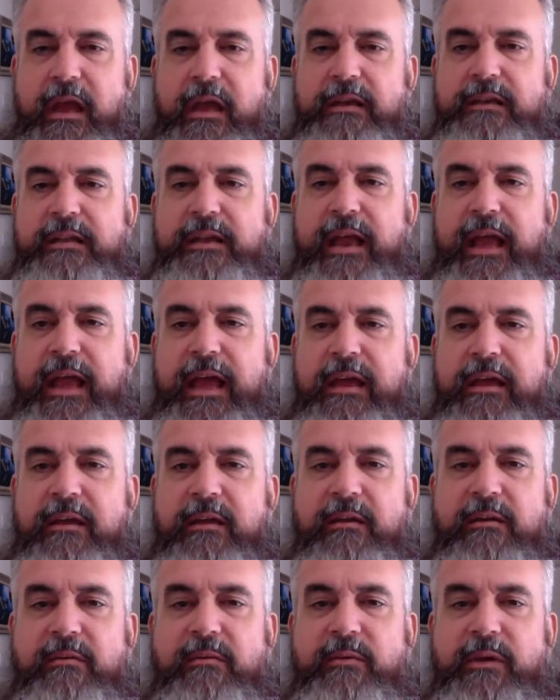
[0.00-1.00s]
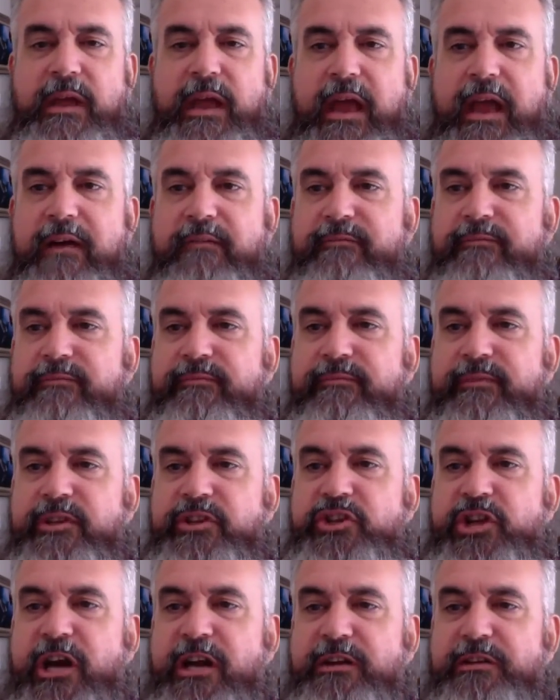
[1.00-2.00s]
Today we have the
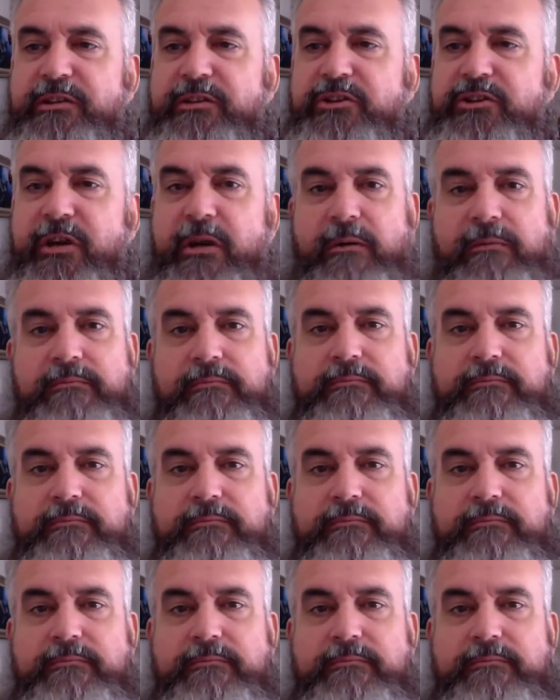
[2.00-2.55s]
Jonathan Show.